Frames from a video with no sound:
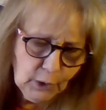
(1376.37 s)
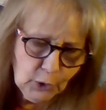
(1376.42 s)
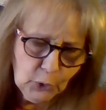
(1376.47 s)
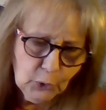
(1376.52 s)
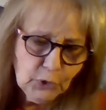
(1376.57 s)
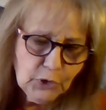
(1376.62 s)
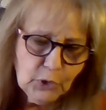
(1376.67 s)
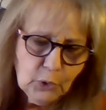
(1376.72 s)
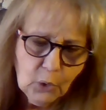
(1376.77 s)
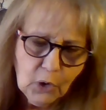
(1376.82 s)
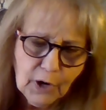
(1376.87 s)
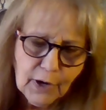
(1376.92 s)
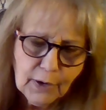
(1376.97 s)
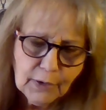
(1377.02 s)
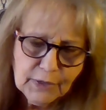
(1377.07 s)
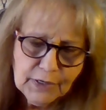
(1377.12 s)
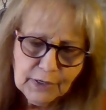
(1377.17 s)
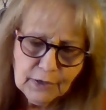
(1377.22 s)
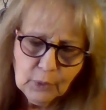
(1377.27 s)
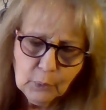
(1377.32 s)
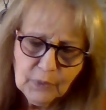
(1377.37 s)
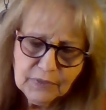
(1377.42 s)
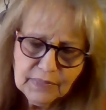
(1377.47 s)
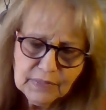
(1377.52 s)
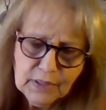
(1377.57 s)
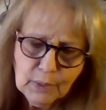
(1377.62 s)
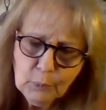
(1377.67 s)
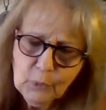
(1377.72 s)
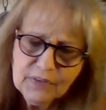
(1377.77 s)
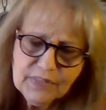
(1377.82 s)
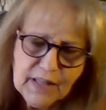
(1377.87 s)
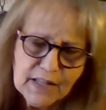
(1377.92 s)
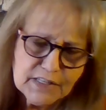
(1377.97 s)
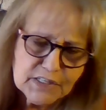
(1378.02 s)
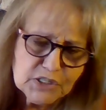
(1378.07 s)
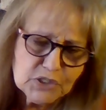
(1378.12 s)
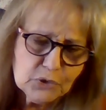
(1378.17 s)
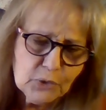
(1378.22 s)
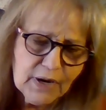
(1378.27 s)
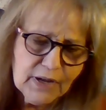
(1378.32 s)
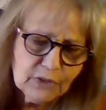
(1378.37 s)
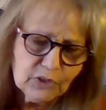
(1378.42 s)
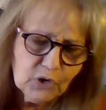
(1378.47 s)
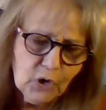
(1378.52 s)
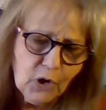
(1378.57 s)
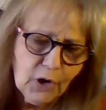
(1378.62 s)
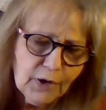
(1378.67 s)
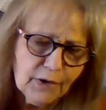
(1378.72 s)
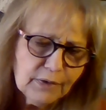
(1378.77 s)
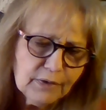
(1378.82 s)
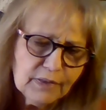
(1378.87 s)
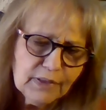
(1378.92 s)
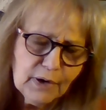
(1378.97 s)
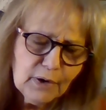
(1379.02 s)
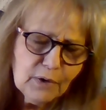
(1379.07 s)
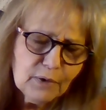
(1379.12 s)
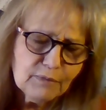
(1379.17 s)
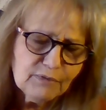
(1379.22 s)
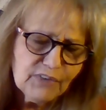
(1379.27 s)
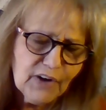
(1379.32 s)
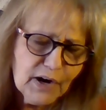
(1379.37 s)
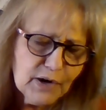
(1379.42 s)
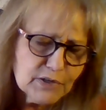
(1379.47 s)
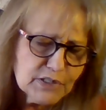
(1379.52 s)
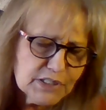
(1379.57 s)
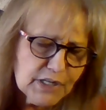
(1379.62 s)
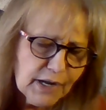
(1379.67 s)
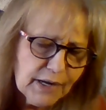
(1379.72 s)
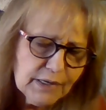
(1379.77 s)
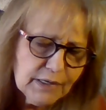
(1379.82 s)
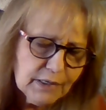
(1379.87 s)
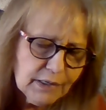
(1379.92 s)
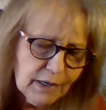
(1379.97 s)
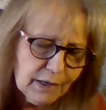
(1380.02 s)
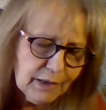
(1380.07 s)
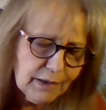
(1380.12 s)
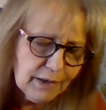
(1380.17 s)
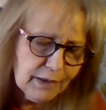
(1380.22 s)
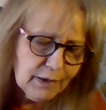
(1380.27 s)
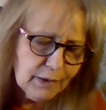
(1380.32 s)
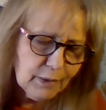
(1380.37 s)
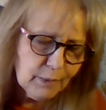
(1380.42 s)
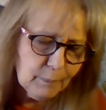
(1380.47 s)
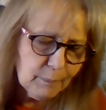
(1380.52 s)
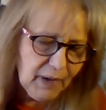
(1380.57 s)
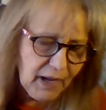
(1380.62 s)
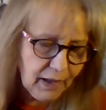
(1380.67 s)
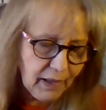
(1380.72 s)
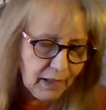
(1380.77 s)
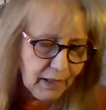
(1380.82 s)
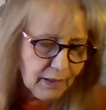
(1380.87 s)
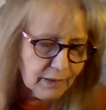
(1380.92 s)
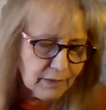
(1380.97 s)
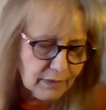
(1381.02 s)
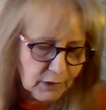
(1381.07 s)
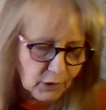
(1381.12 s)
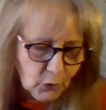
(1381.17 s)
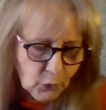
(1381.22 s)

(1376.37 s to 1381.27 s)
who you are, you know, with with that strength card there, fire sign, um, and the